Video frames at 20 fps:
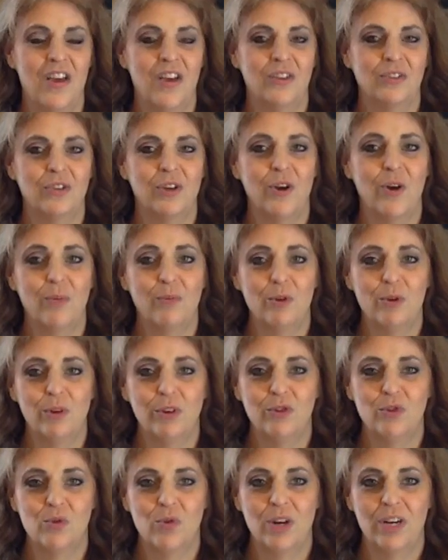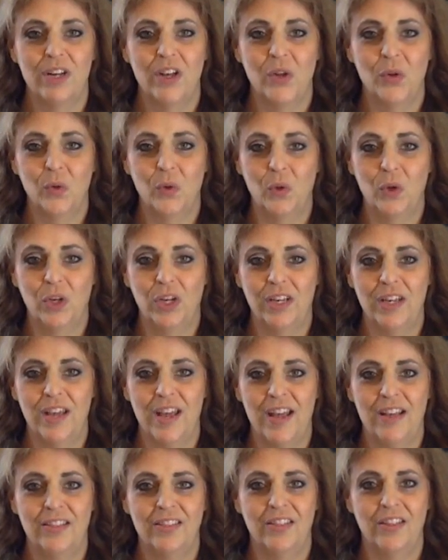So I hope you enjoyed a look
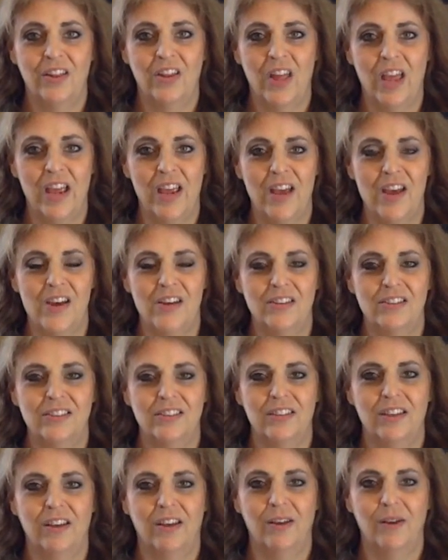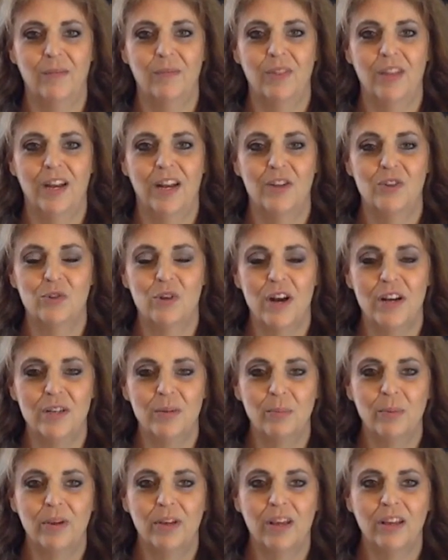at the layouts that I tried
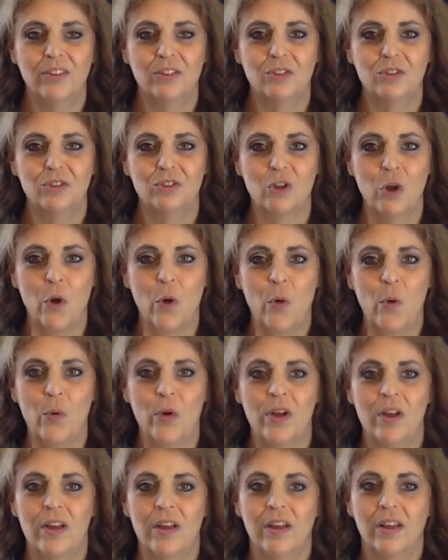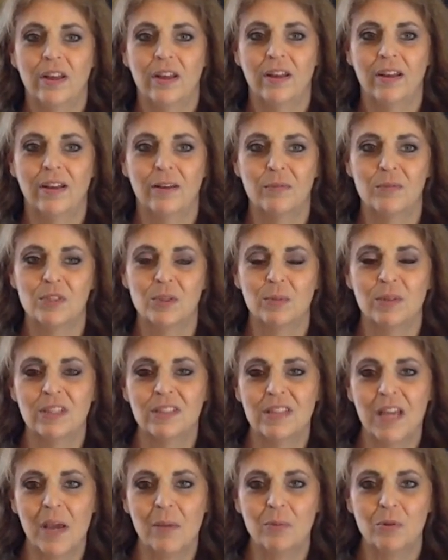to pick to show some
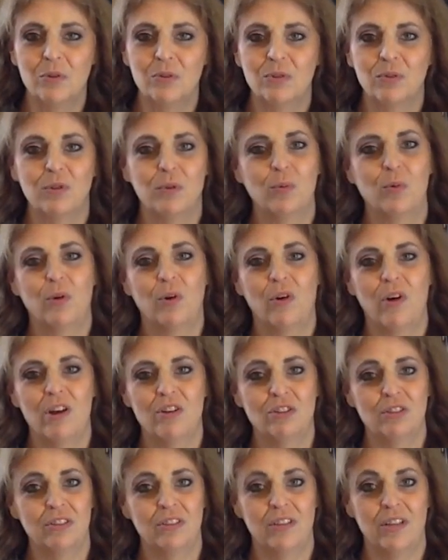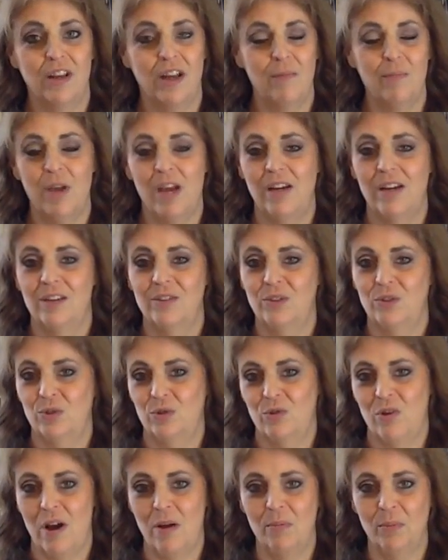examples of the progressions that I made as a
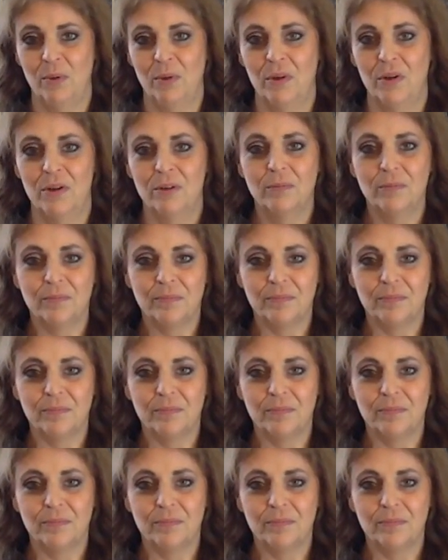scrapbooker,